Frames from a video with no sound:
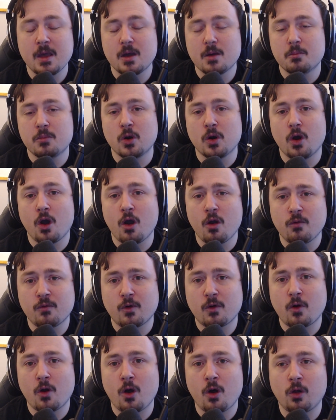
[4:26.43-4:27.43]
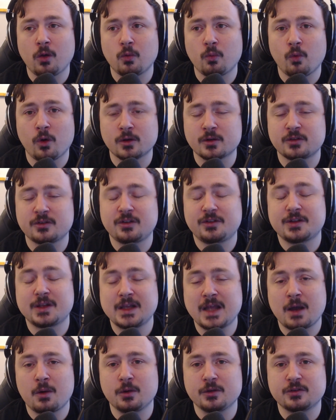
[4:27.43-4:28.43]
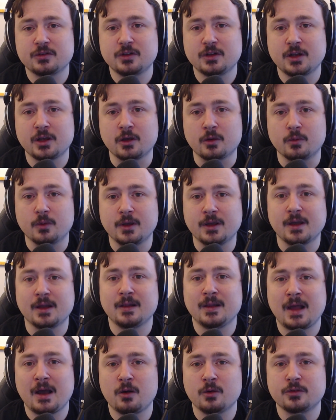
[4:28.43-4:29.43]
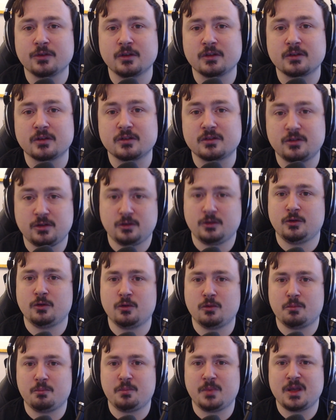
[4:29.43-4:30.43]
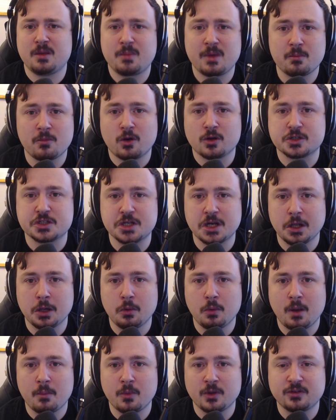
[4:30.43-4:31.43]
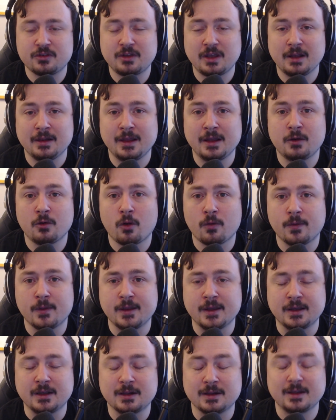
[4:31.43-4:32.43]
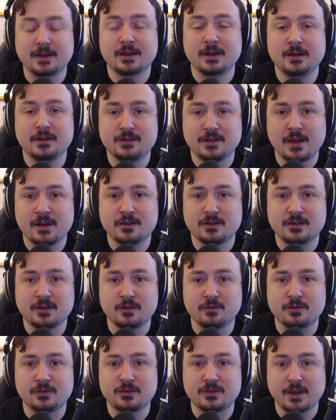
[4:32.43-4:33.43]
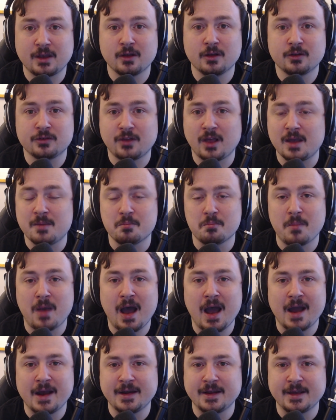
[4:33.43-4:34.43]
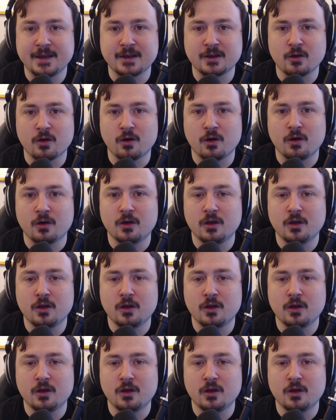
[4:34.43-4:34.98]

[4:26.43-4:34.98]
But overall, what does this allow us to do? It allows us to be a bit more chill when we're skilling on the click intensive skills like mining or